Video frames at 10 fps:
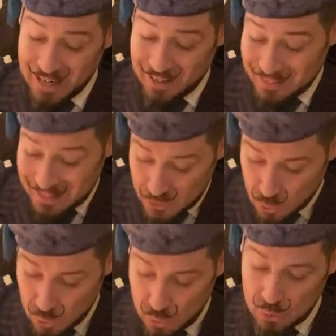these
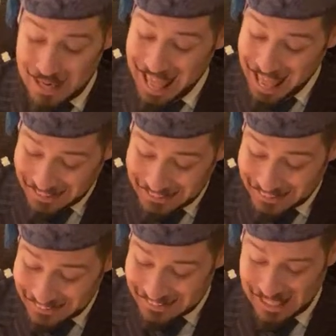2? And,
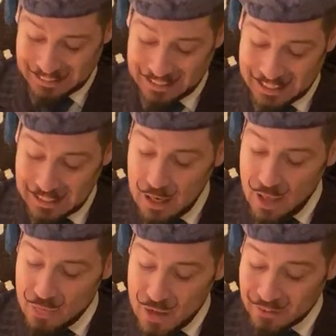incidentally,
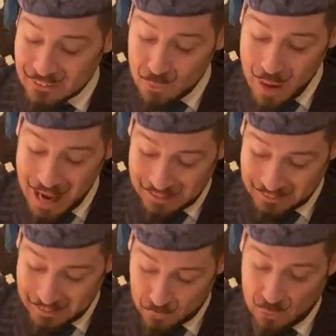there is the
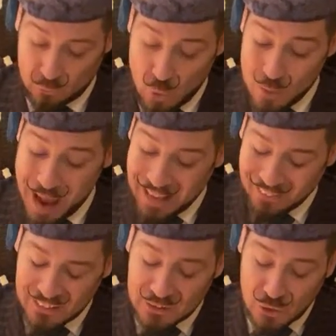wagon-lit uniform and
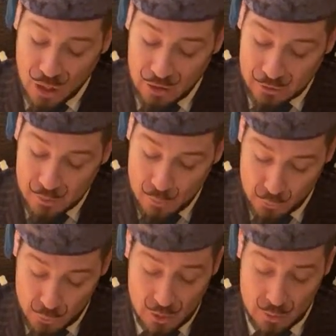the scarlet
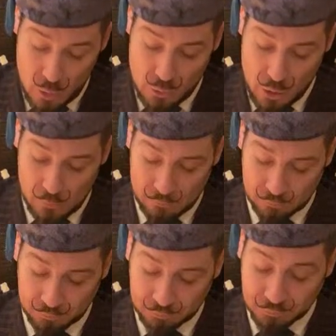kimono.
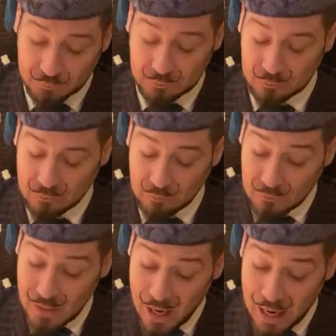
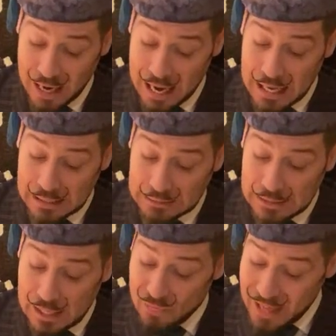Ah,
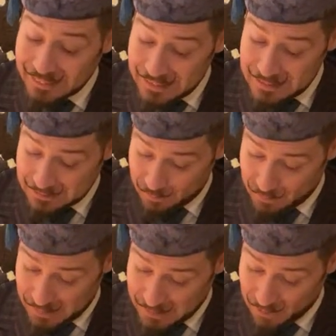that is
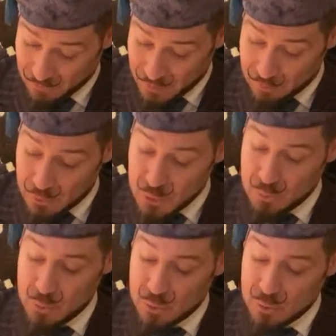something definite, Monsieur
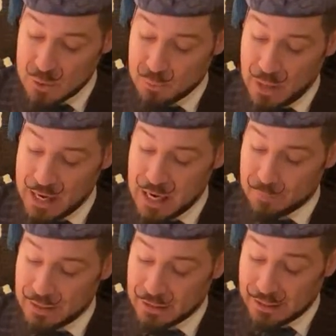Bouc sprang up
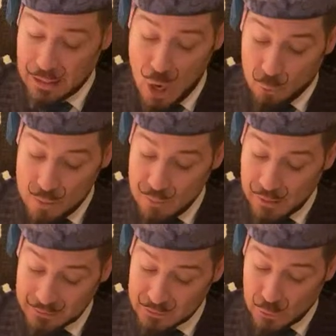eagerly. We
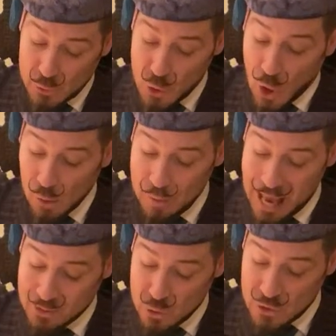must search all
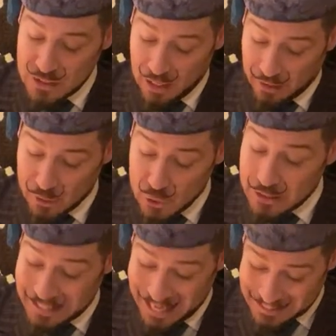passengers' luggage.
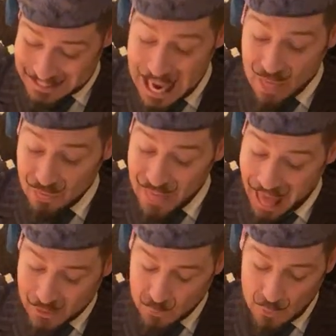Yes,
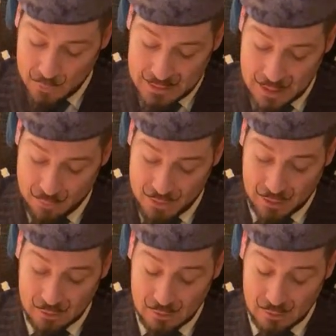that will be something.